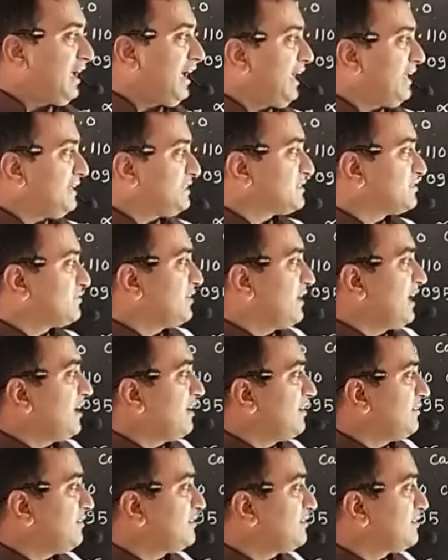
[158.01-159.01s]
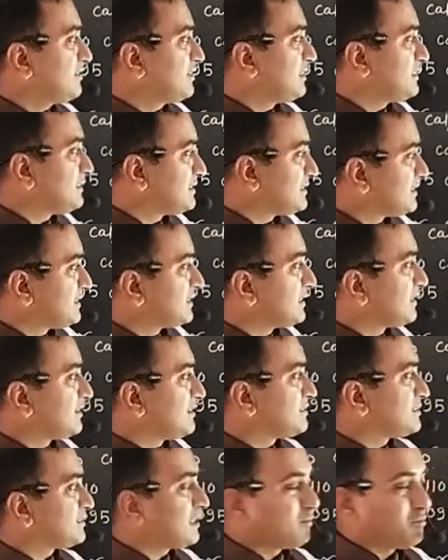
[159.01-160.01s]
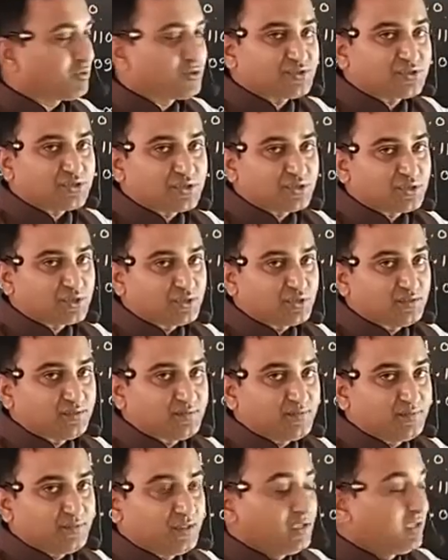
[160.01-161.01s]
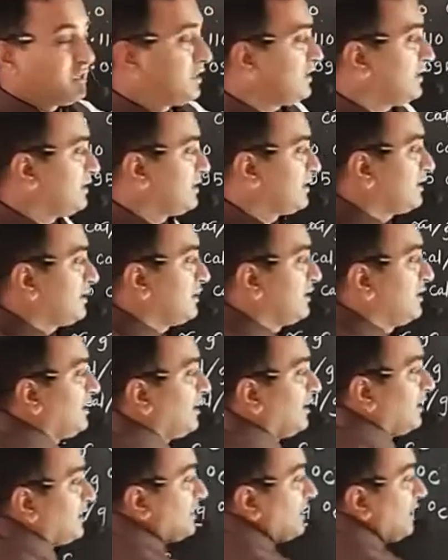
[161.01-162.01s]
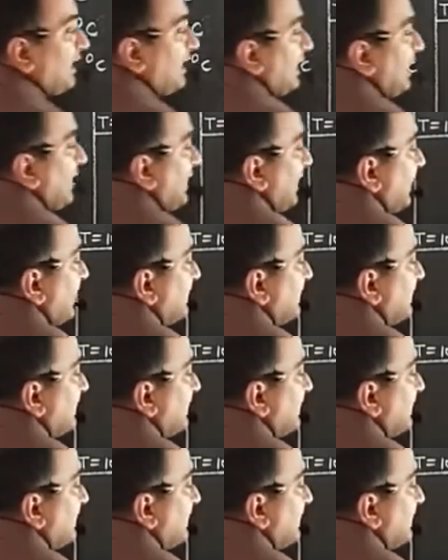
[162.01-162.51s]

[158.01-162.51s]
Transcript: as we have considered this demonstration, here the lead